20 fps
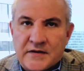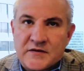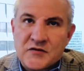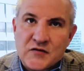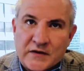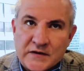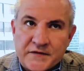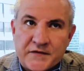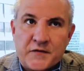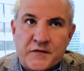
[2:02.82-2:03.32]

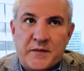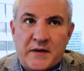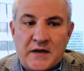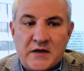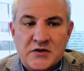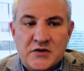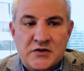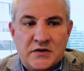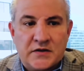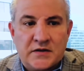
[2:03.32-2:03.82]

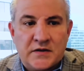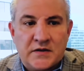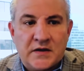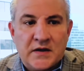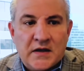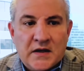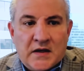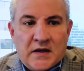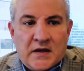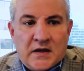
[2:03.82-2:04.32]
transformation,
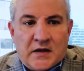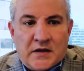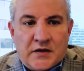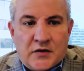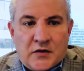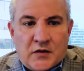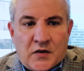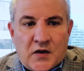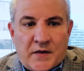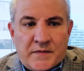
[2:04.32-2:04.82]

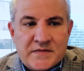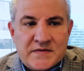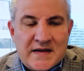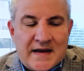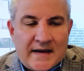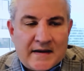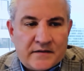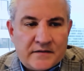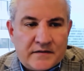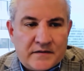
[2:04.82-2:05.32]
comes down